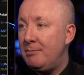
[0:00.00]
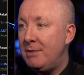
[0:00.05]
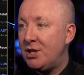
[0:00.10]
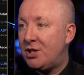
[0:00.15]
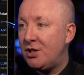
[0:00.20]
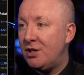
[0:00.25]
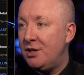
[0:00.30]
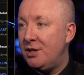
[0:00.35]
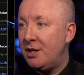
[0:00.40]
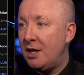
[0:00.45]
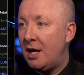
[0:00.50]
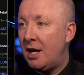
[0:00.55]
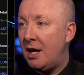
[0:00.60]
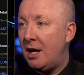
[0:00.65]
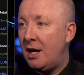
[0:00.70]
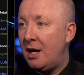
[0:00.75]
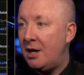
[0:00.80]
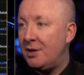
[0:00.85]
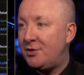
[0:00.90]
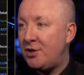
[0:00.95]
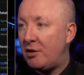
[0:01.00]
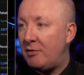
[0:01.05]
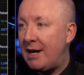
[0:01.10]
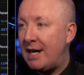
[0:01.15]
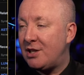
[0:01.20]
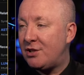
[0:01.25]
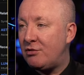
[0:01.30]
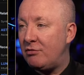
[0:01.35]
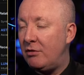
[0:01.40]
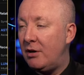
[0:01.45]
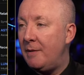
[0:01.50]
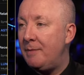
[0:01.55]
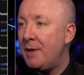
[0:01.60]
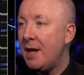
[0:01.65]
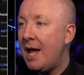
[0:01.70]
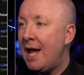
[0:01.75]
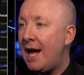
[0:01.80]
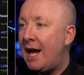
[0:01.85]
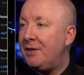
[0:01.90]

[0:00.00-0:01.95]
Mission Directorate